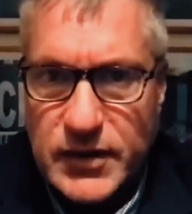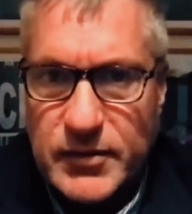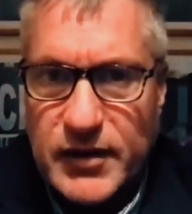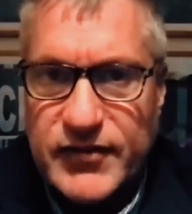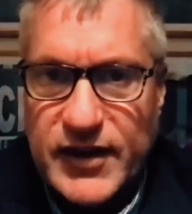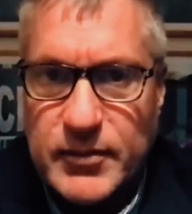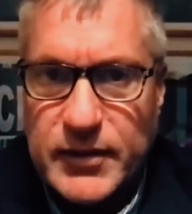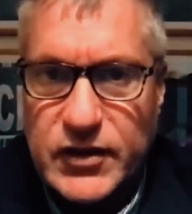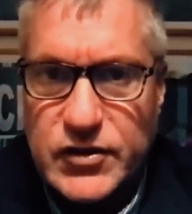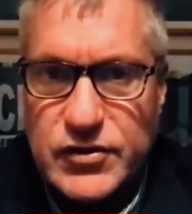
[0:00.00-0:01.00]
me and my
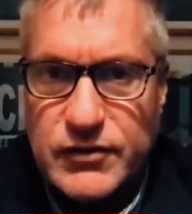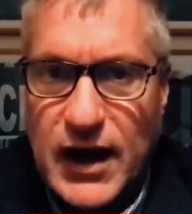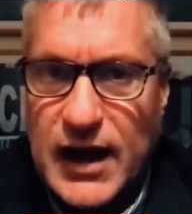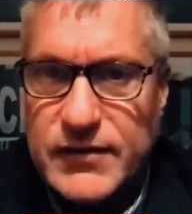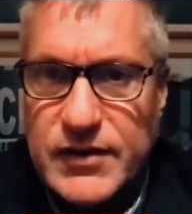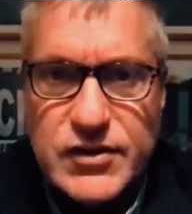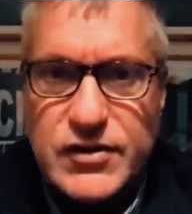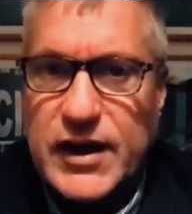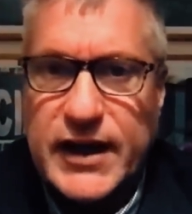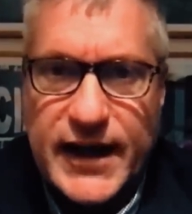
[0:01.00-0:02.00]
family can survive this
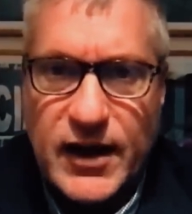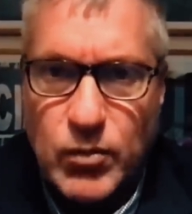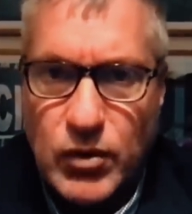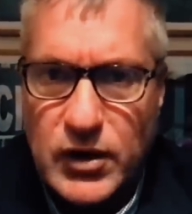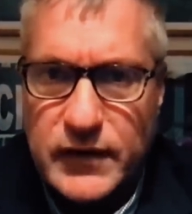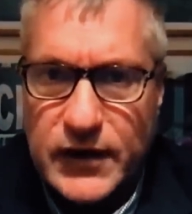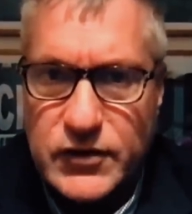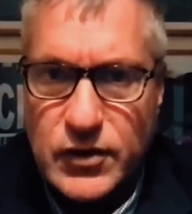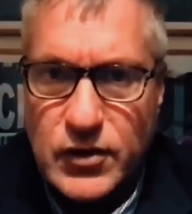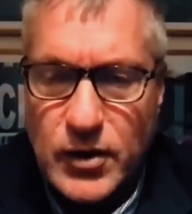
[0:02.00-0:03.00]
because I can't work and they
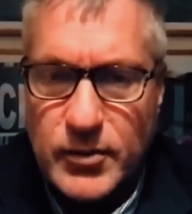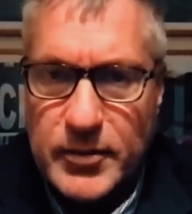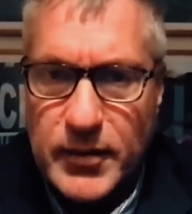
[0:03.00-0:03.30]
took all my